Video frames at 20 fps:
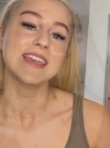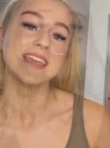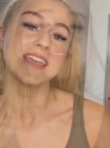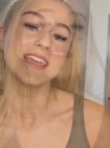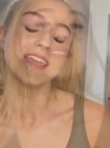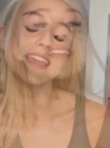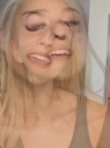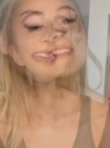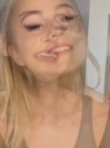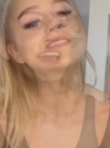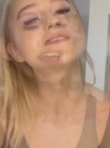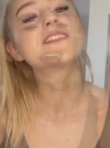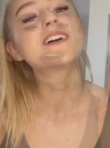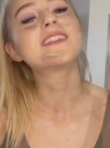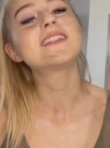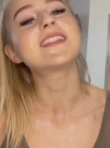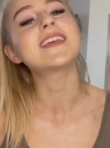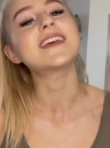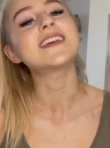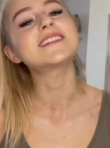So lots of
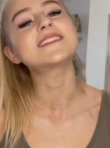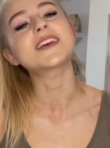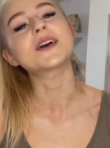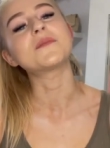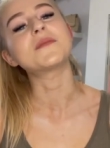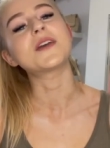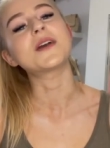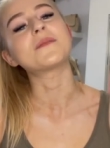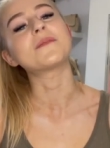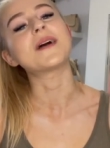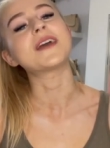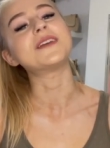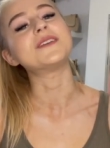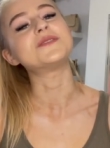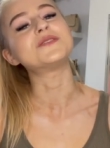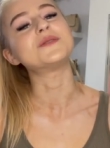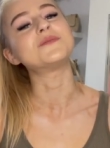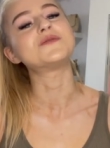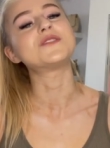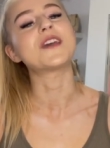fun things coming on my
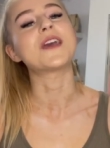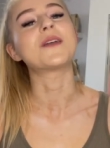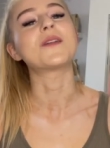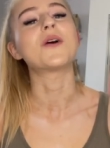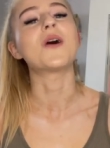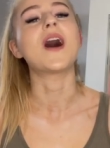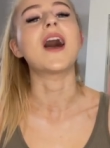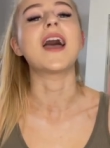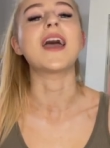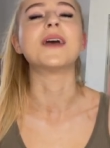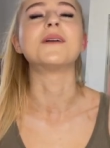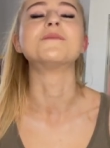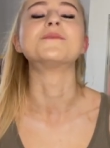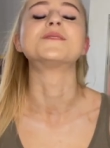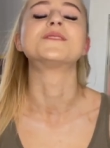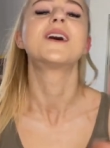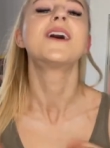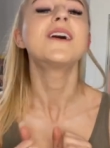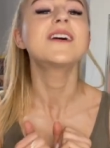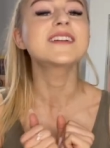YouTube channel. I am
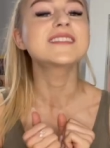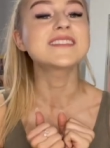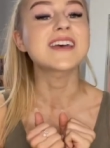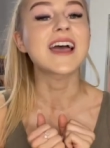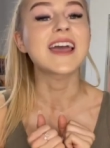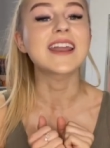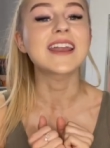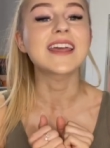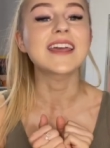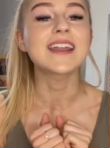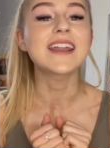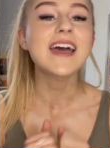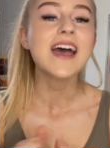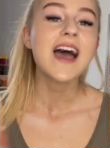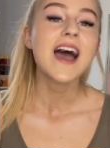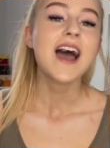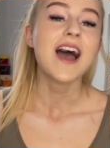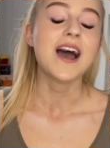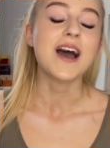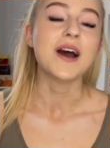so excited.
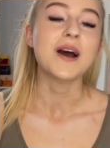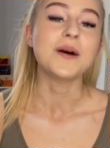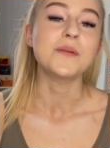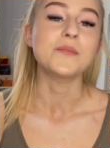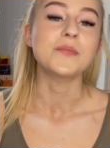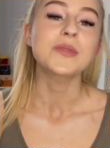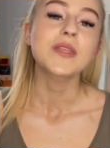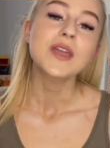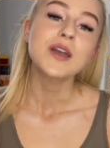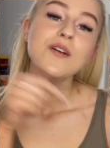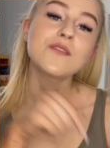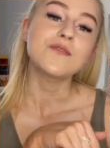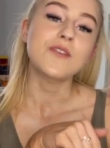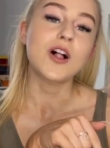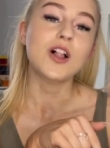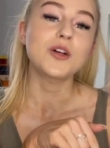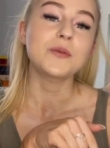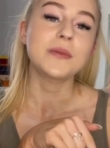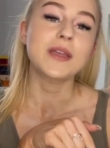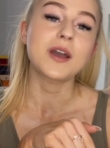
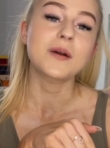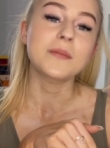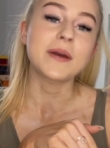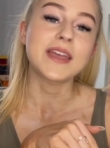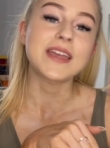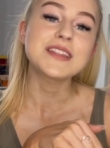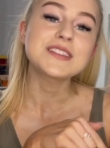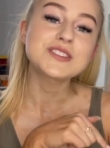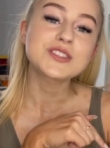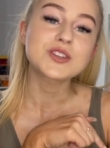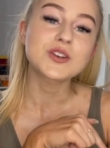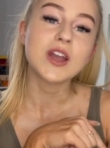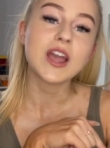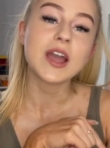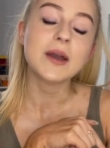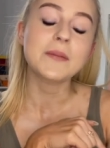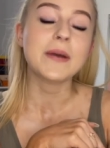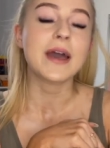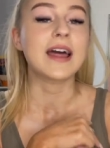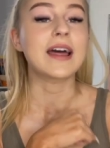Follow me on my
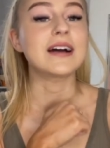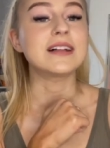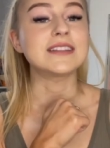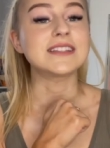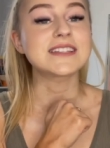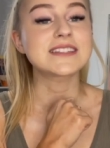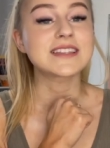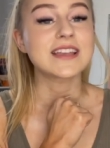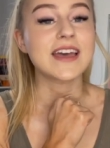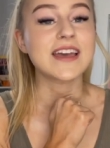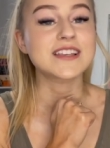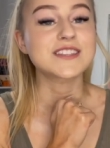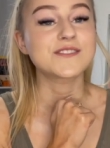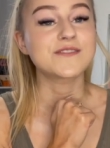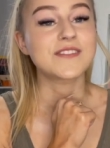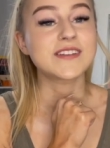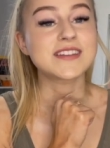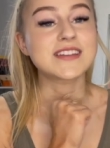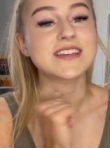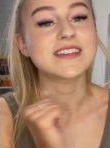Instagram at
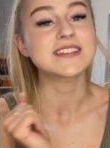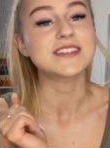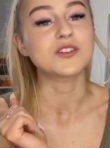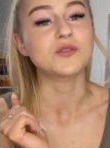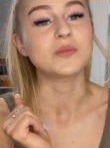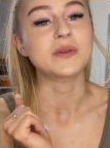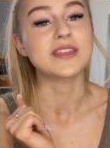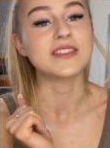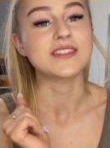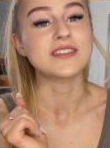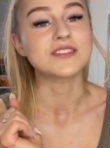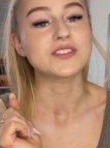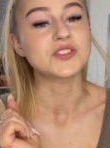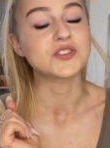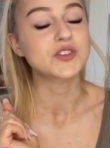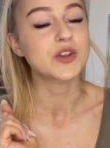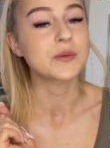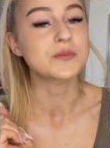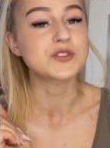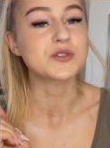AlyssaXFitness. It'll be in the
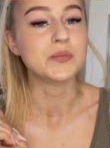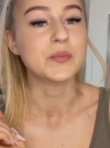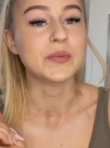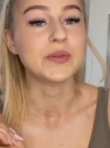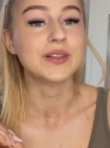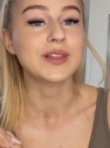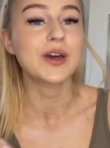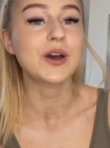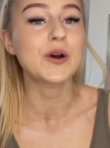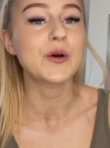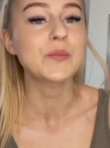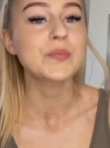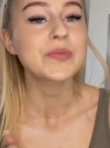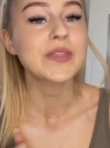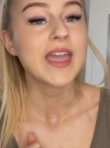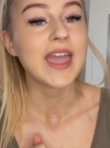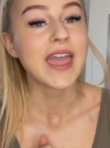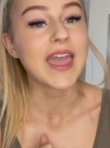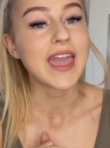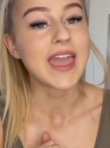description below.
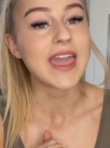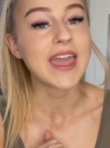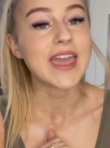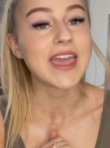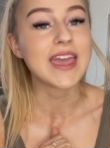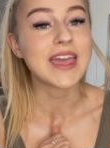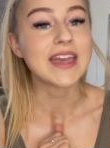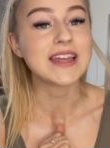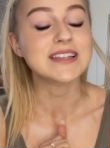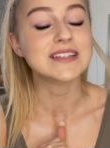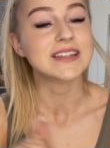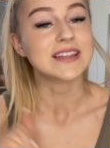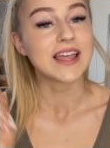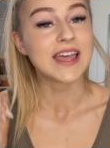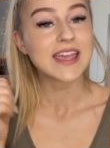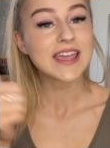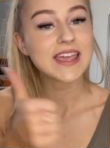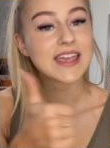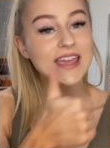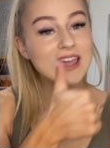And
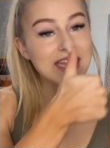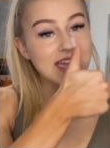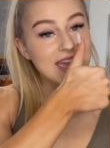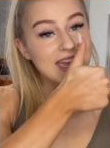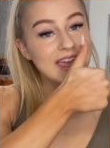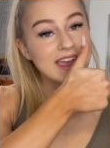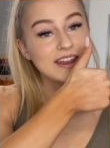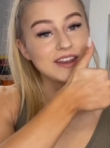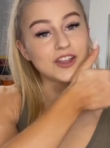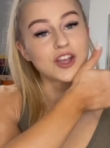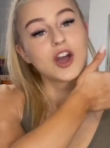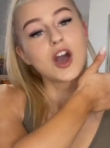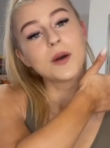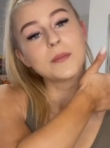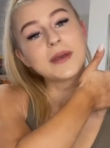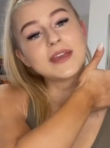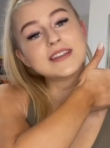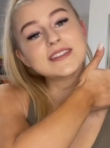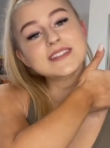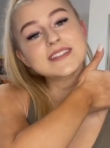like and
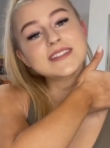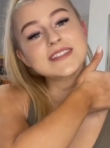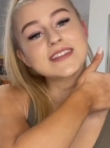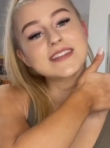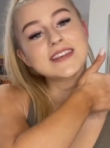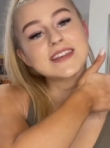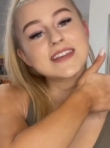comment.